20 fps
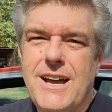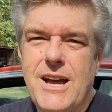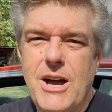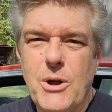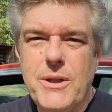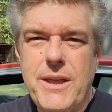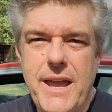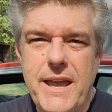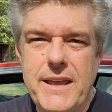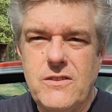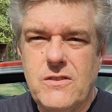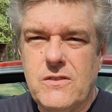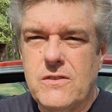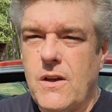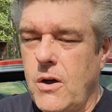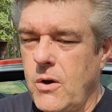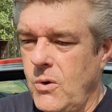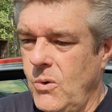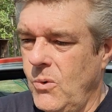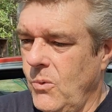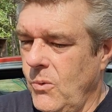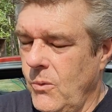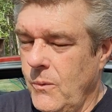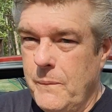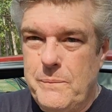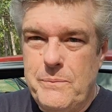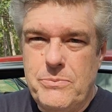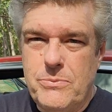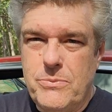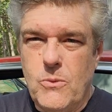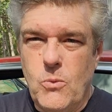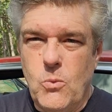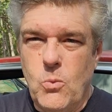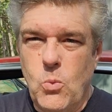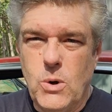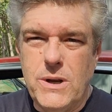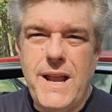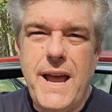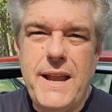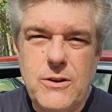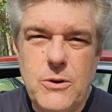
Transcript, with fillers: Okay, so would I